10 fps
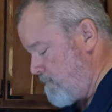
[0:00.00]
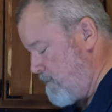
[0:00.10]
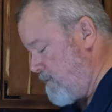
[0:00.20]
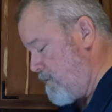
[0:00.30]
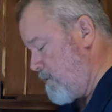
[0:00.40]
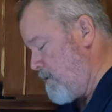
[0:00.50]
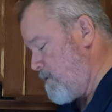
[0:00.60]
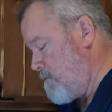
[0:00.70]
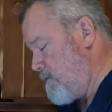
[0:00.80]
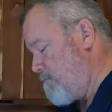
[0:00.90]
And
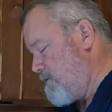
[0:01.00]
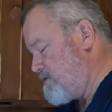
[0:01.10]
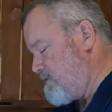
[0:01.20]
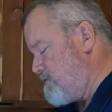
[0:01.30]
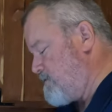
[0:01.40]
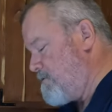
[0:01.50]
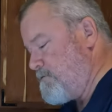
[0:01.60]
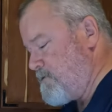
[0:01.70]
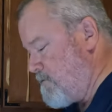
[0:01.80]
I'm going to bust these dudes